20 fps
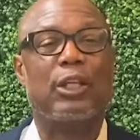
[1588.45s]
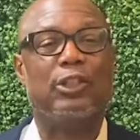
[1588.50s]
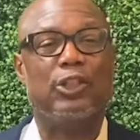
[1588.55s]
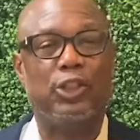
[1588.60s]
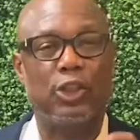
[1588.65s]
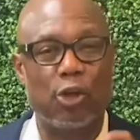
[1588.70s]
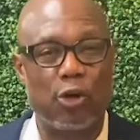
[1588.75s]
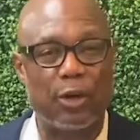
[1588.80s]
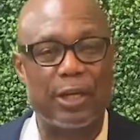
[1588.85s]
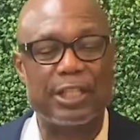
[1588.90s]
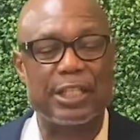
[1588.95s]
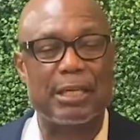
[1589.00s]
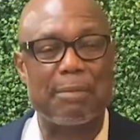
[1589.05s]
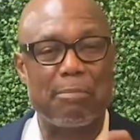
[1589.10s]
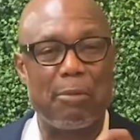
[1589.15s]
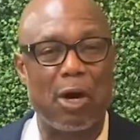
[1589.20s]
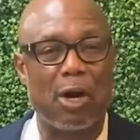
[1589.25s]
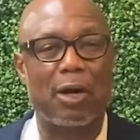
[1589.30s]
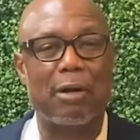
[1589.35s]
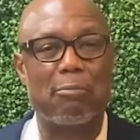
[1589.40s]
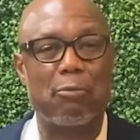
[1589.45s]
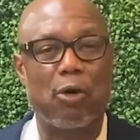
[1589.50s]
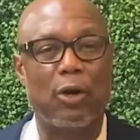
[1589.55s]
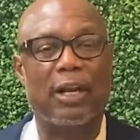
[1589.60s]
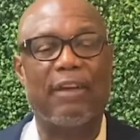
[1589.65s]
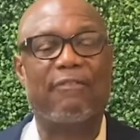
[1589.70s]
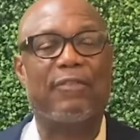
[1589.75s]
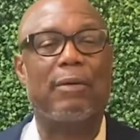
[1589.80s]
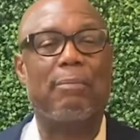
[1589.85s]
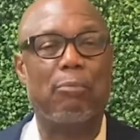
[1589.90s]
Join us tomorrow
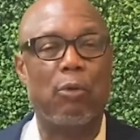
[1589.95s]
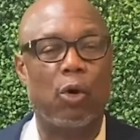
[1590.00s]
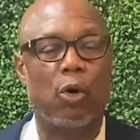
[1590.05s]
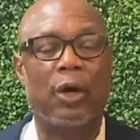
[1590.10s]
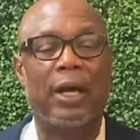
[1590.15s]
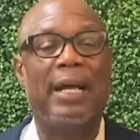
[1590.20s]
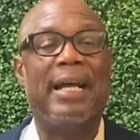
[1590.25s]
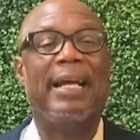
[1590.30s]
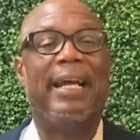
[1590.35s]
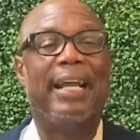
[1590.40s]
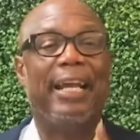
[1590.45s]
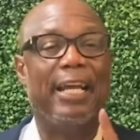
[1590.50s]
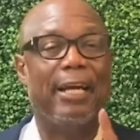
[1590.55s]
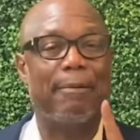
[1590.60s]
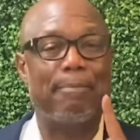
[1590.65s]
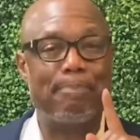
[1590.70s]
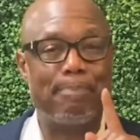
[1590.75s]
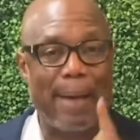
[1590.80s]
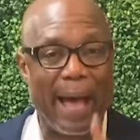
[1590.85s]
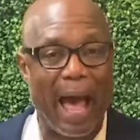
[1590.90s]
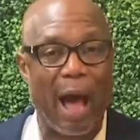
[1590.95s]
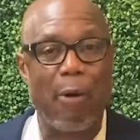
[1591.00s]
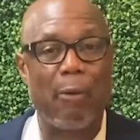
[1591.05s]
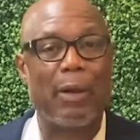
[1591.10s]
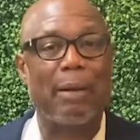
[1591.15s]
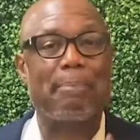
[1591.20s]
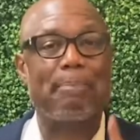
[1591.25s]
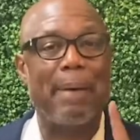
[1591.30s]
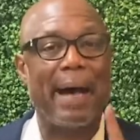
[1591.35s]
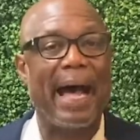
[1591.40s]
morning for more
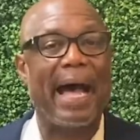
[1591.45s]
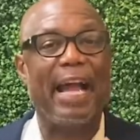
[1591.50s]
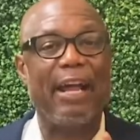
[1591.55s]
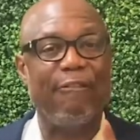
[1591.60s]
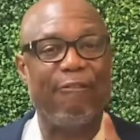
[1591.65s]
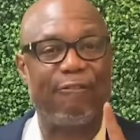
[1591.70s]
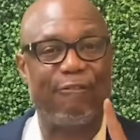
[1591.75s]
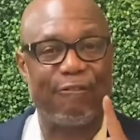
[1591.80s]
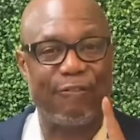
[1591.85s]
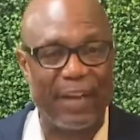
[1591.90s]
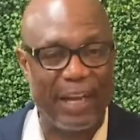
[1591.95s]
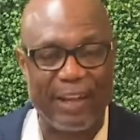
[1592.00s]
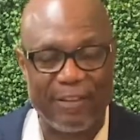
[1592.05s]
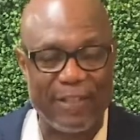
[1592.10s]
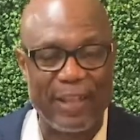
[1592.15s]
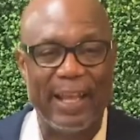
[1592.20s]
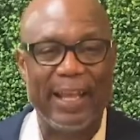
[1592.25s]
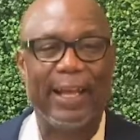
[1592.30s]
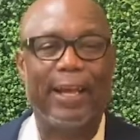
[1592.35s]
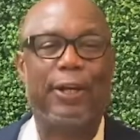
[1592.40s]
empowered by faith.